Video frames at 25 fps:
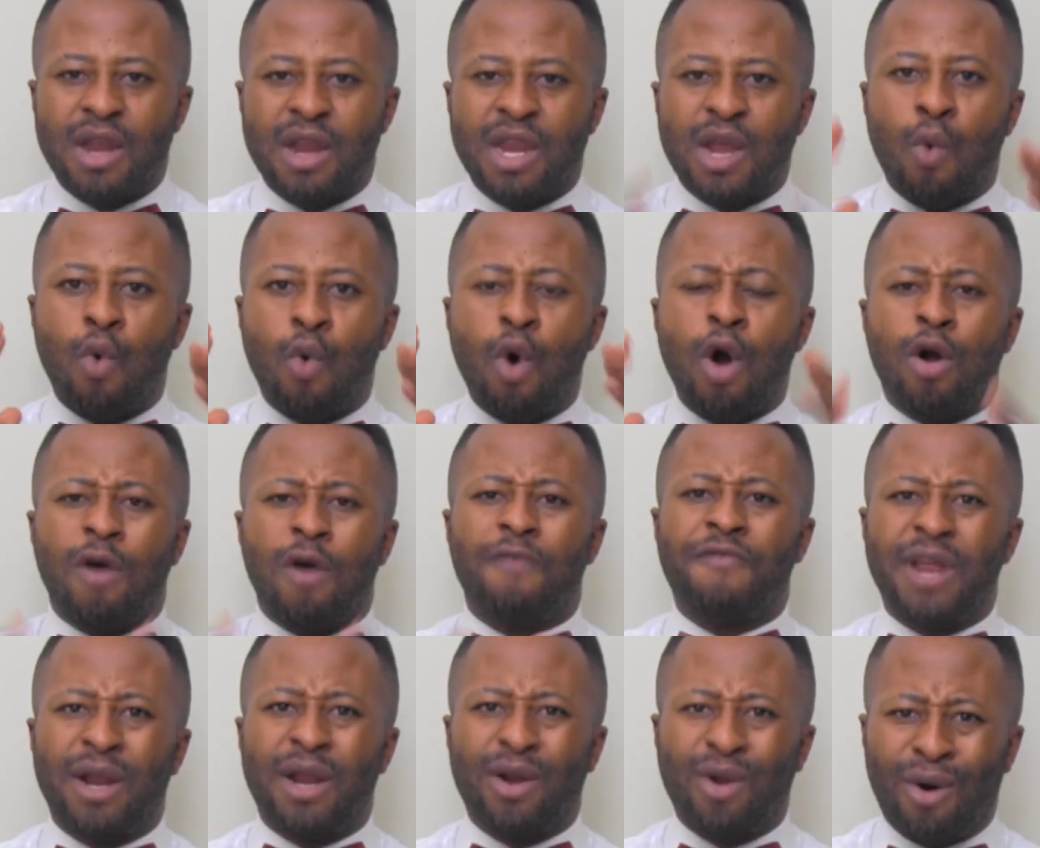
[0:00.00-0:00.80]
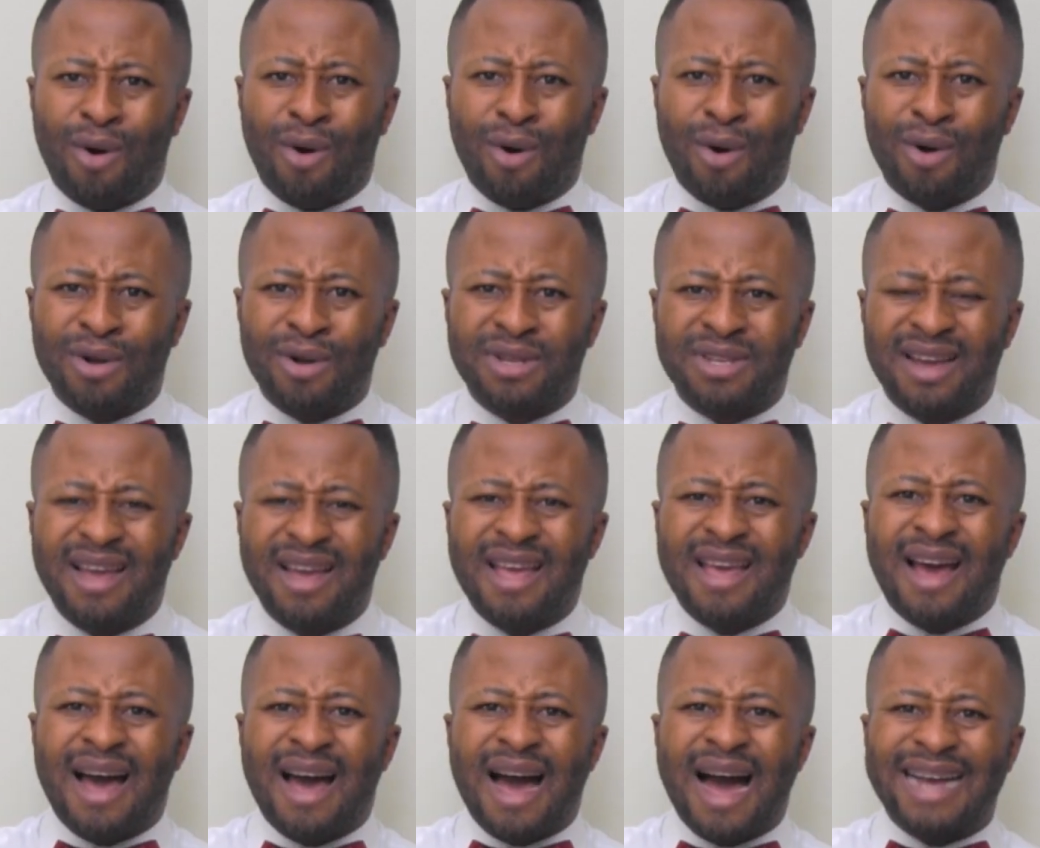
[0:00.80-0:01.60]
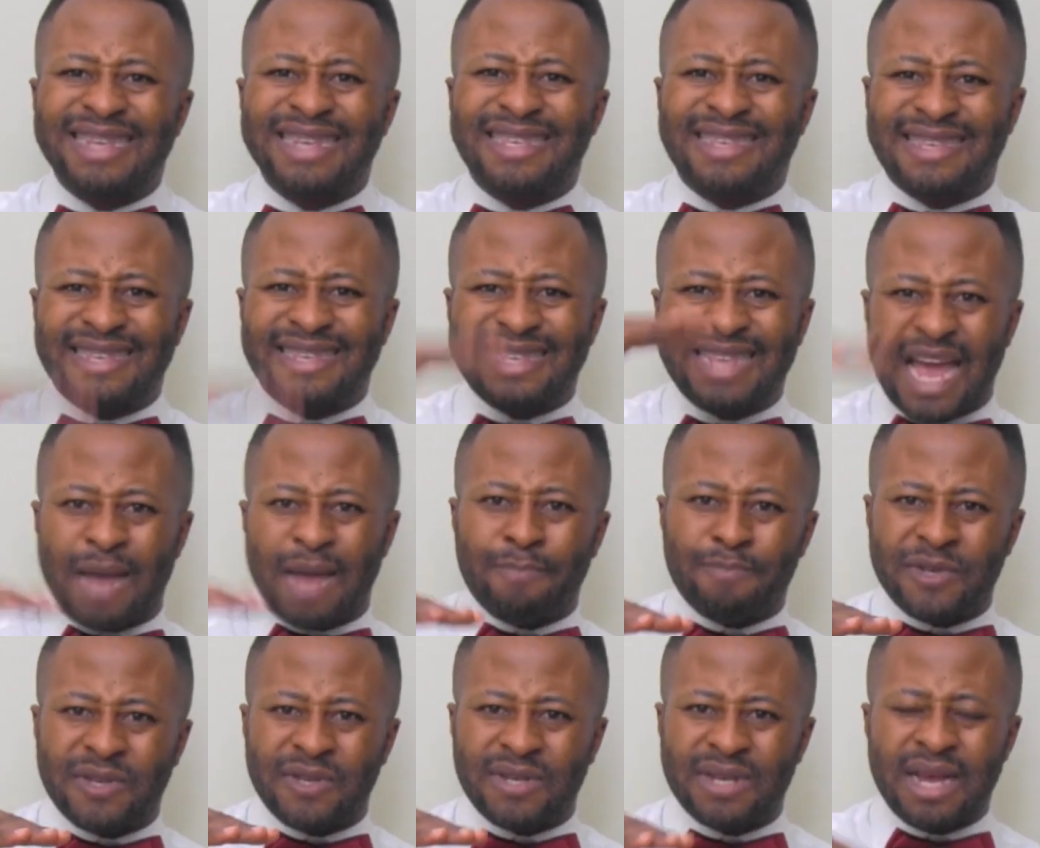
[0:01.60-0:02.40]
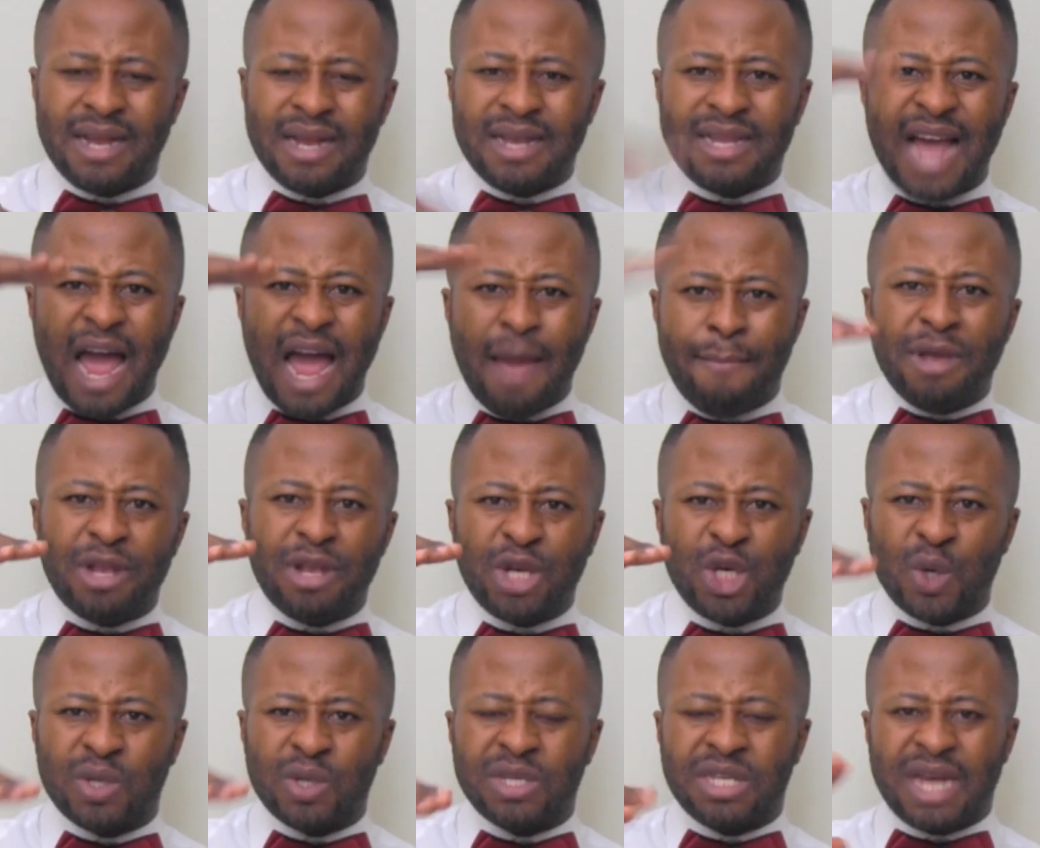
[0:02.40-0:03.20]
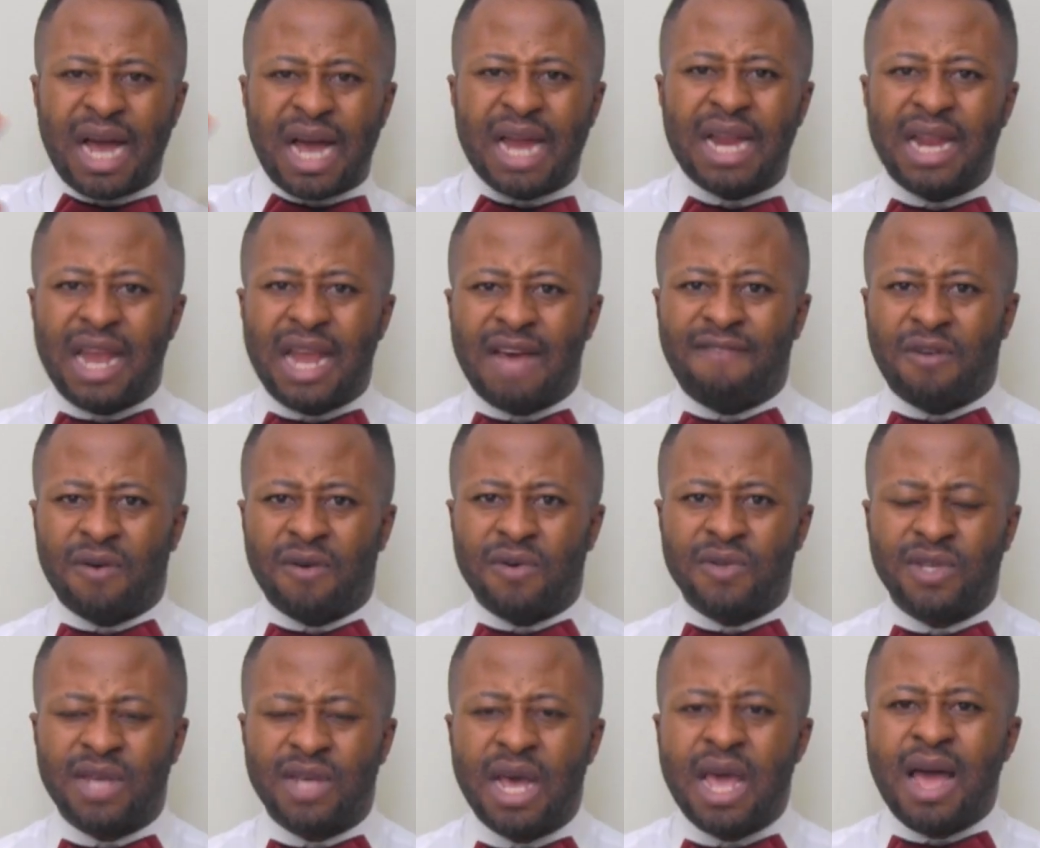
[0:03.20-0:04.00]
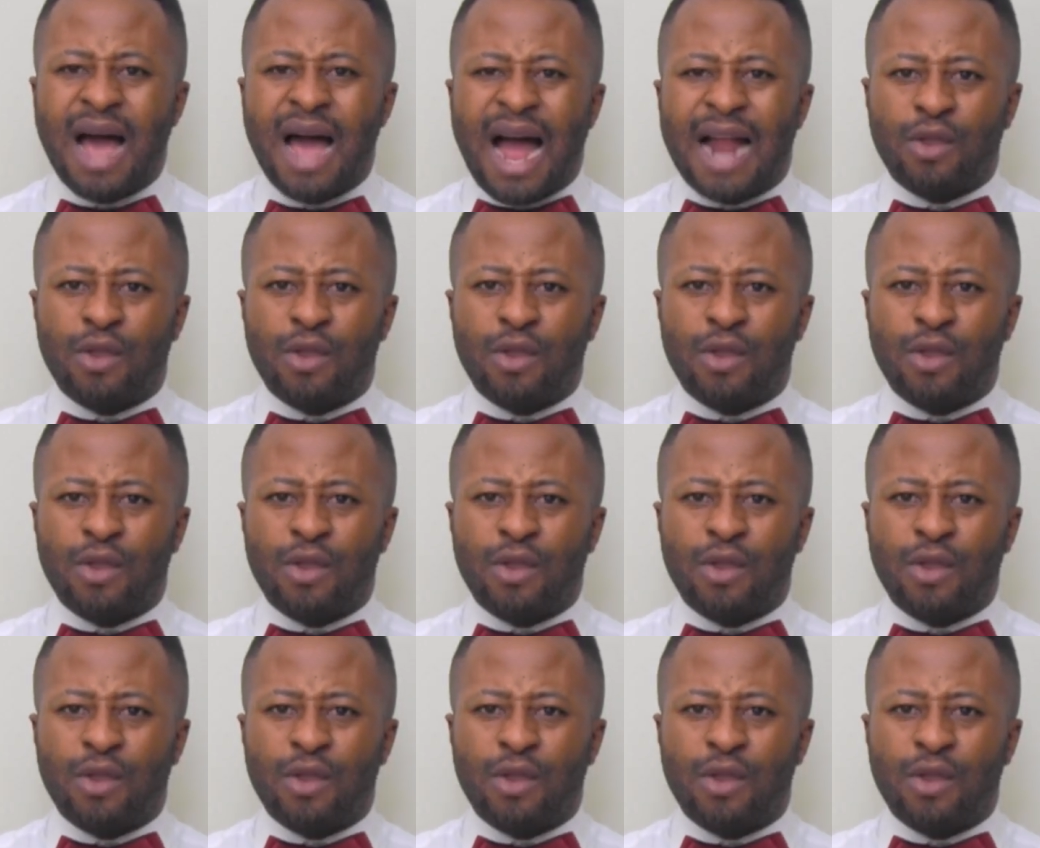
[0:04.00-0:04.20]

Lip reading: The work of the Lord has steps, dimensions, and levels.